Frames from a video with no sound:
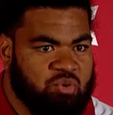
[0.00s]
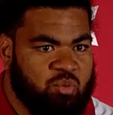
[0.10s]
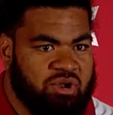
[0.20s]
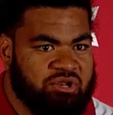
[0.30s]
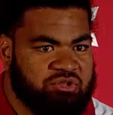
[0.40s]

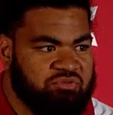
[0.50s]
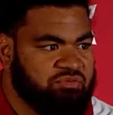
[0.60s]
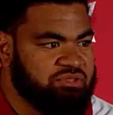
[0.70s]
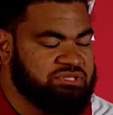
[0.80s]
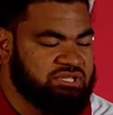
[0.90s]
wanted to do
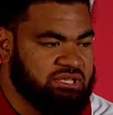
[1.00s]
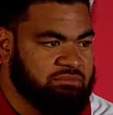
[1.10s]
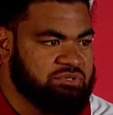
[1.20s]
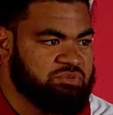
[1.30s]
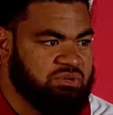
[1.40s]
for the
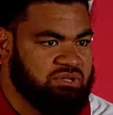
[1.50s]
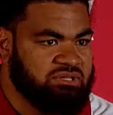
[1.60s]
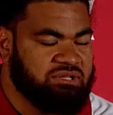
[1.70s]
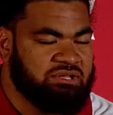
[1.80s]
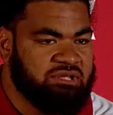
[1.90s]
team as well.
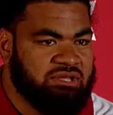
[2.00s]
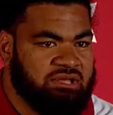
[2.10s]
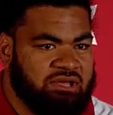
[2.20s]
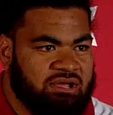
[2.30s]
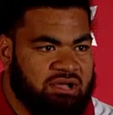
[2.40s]
And
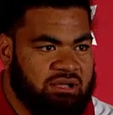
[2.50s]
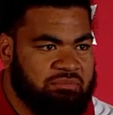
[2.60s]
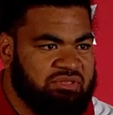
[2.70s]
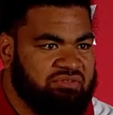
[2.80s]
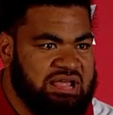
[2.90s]
um,
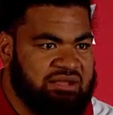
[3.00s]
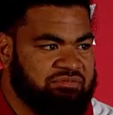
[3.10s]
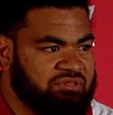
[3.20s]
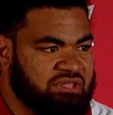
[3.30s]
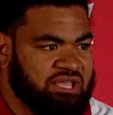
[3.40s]
even
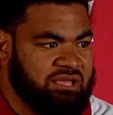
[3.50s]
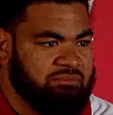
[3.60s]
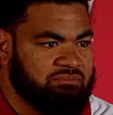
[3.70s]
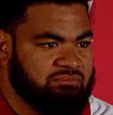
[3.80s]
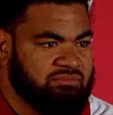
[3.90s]
after the
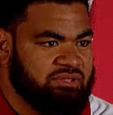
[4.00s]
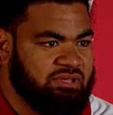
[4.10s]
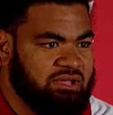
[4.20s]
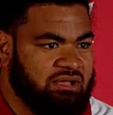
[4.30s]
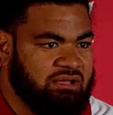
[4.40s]
game,
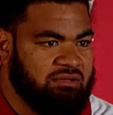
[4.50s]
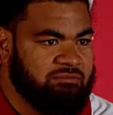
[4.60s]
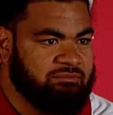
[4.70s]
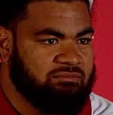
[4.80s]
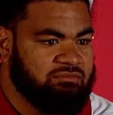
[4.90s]
uh,
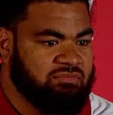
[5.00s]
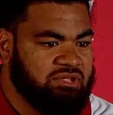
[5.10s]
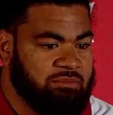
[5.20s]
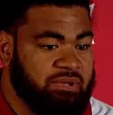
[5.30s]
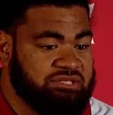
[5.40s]

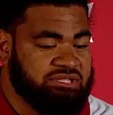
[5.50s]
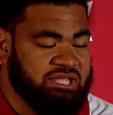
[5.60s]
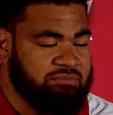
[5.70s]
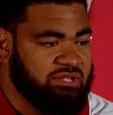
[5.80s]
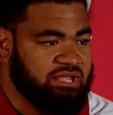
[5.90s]
an amazing
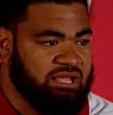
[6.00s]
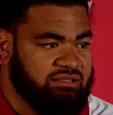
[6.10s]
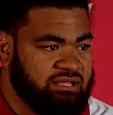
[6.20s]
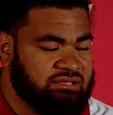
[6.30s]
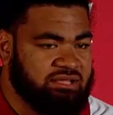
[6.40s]
game that he
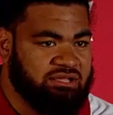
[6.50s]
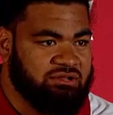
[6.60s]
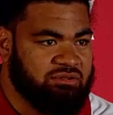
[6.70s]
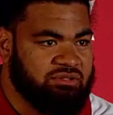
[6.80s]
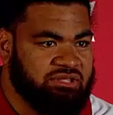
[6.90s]
had that day. You
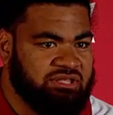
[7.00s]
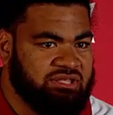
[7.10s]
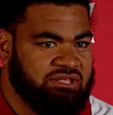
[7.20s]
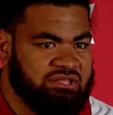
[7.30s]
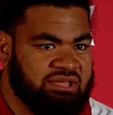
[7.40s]
know, he,
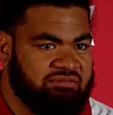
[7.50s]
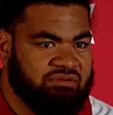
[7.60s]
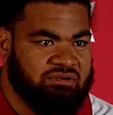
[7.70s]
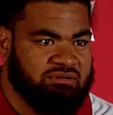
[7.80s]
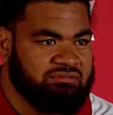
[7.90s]
he
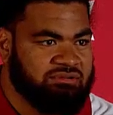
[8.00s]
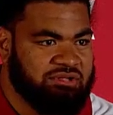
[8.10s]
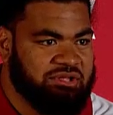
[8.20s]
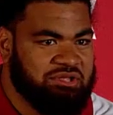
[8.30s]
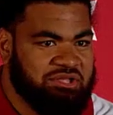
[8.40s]
never
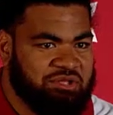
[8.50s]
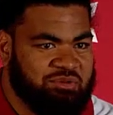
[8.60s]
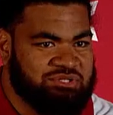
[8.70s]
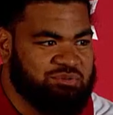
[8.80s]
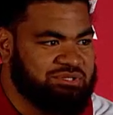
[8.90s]
he
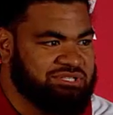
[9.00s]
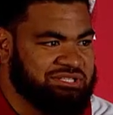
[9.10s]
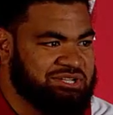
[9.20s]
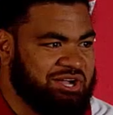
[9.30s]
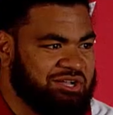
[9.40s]
wasn't one to
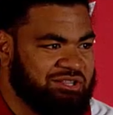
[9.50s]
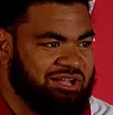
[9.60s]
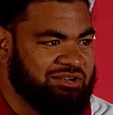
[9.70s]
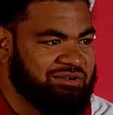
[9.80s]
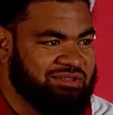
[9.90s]
talk a
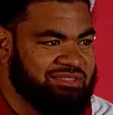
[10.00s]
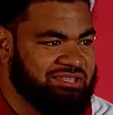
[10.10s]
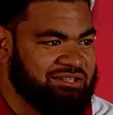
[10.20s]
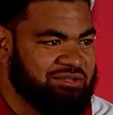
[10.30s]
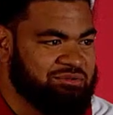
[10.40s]
lot or
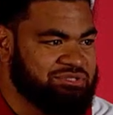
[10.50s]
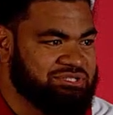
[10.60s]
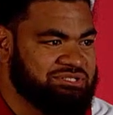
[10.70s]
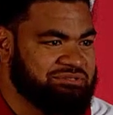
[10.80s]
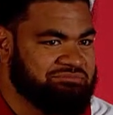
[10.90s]
anything. You know, it was
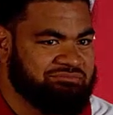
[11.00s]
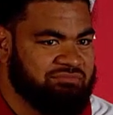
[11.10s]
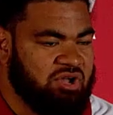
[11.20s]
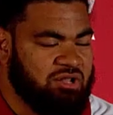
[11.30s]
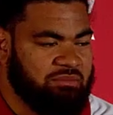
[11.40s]
just
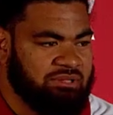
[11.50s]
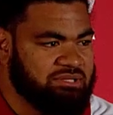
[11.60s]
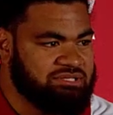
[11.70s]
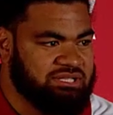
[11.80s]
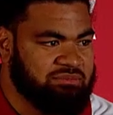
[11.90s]
all about the
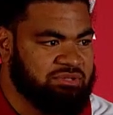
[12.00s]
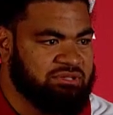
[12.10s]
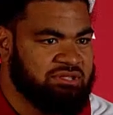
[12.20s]
team, and,